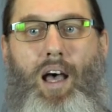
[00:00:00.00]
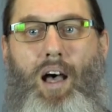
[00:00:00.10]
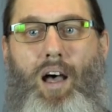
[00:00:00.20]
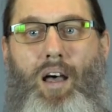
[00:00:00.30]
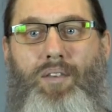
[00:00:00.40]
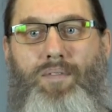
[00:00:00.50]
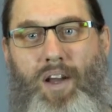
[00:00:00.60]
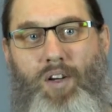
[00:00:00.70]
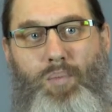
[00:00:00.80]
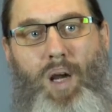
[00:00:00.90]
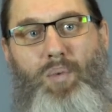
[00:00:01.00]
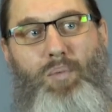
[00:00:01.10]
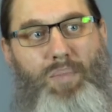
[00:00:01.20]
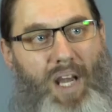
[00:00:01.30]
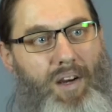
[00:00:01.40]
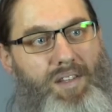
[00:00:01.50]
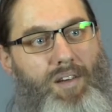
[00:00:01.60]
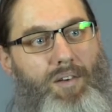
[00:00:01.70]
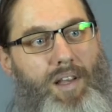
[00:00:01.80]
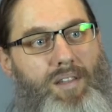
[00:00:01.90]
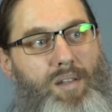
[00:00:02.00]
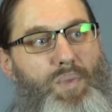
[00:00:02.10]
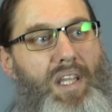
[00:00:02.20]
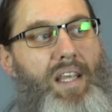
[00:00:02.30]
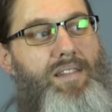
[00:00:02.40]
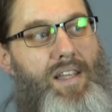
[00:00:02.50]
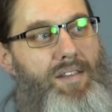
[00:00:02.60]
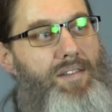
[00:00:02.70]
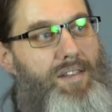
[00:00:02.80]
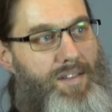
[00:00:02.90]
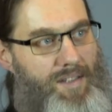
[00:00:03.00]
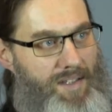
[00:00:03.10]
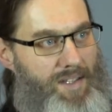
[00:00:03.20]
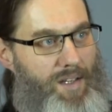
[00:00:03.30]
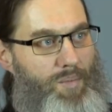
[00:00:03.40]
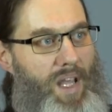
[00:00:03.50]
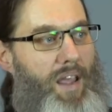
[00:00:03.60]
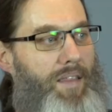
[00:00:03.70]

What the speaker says: The fire department in Barrie is interested because this is a system